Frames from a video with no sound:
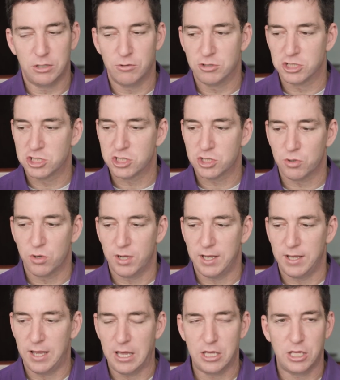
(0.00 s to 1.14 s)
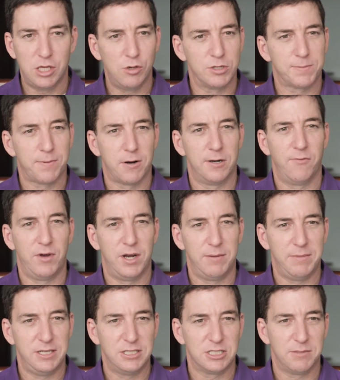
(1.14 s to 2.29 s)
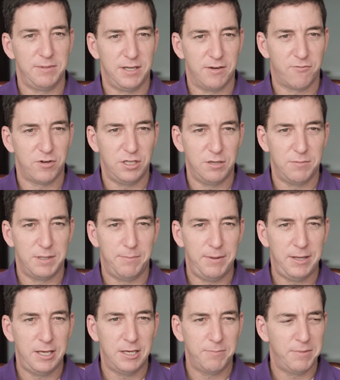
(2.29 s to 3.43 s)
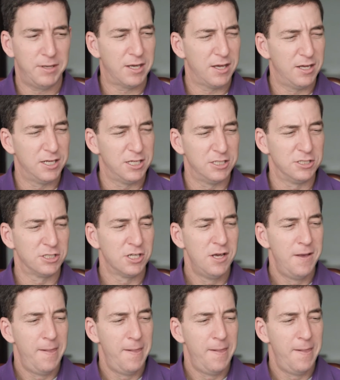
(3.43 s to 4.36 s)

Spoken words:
you destroy a huge part of what it means to be a free human being, because